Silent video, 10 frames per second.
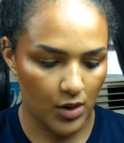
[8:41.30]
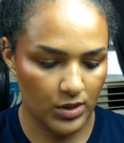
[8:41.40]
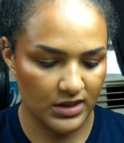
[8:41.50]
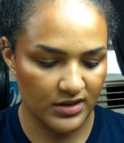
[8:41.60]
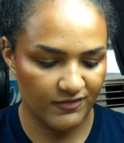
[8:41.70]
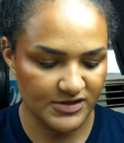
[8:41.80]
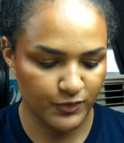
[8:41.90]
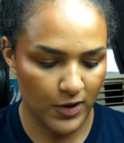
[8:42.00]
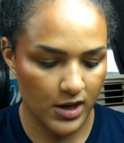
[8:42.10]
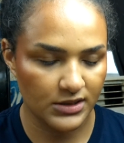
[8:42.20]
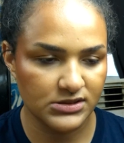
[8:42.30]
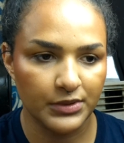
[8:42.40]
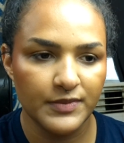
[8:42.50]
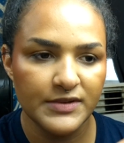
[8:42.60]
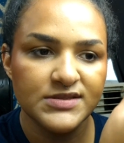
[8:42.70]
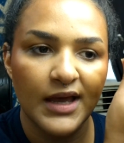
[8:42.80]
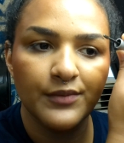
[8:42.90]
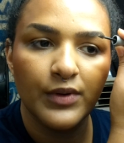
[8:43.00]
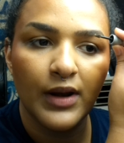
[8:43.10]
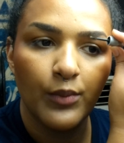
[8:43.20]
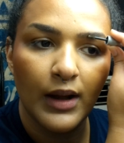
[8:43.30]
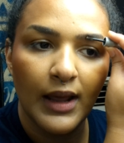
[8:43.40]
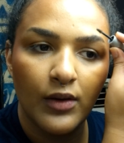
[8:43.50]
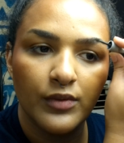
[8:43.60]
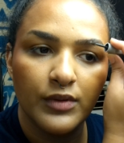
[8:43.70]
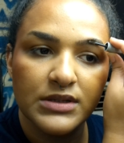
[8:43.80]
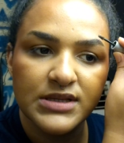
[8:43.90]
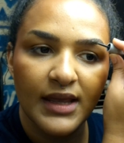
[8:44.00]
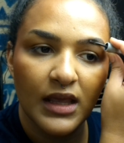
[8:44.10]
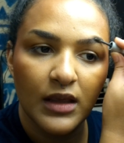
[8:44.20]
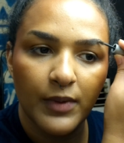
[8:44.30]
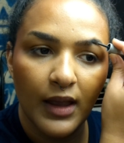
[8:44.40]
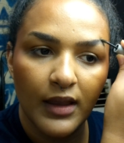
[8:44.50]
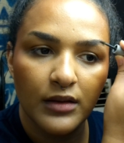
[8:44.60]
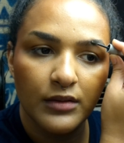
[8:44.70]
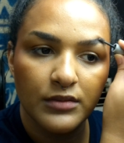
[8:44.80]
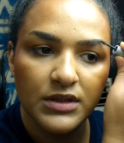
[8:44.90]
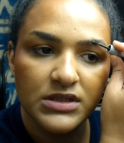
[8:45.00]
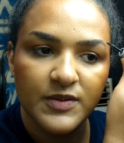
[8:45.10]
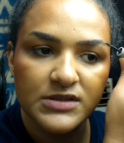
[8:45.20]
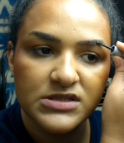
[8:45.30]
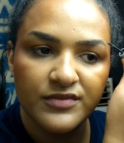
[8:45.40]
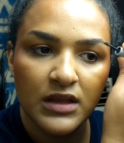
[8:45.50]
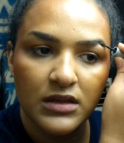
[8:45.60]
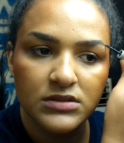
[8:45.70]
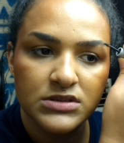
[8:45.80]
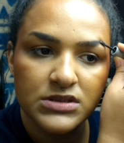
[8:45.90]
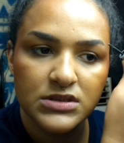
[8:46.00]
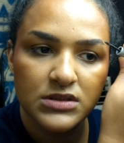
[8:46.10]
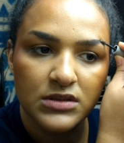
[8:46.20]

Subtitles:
I really love this product. I'm going to be sad when I run out because I hate buying expensive things.